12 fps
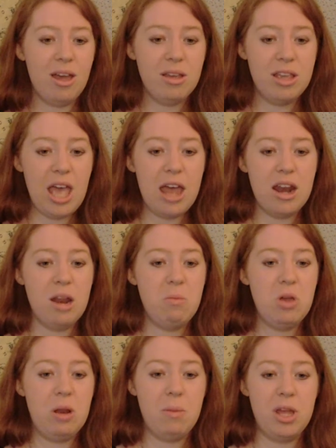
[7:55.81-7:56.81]
Again, I'm
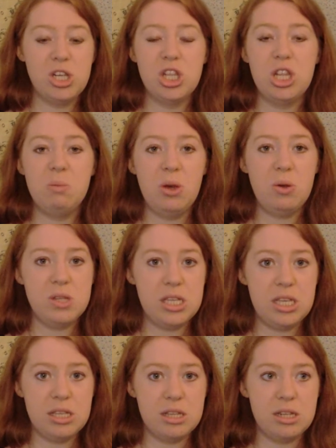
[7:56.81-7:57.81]
going to mention the Bone
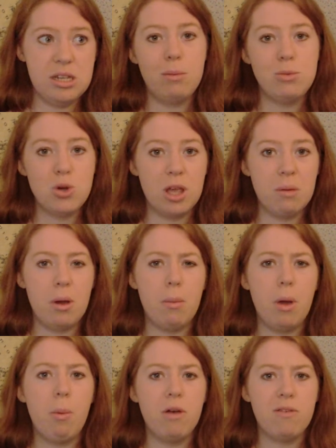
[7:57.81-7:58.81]
Season. I'm talking about
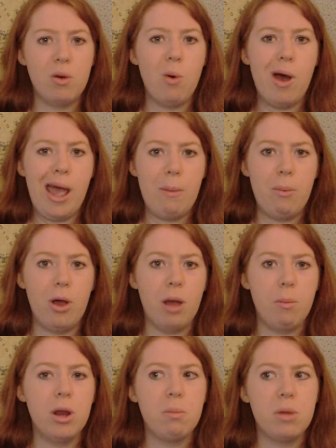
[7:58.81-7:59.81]
my perfect YA book.
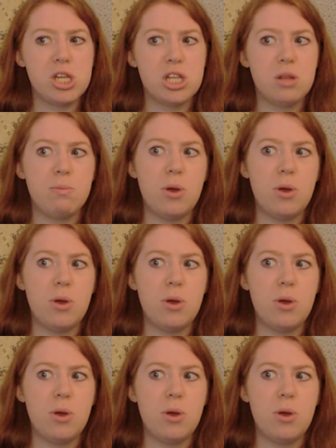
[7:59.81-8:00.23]
I'm going to mention the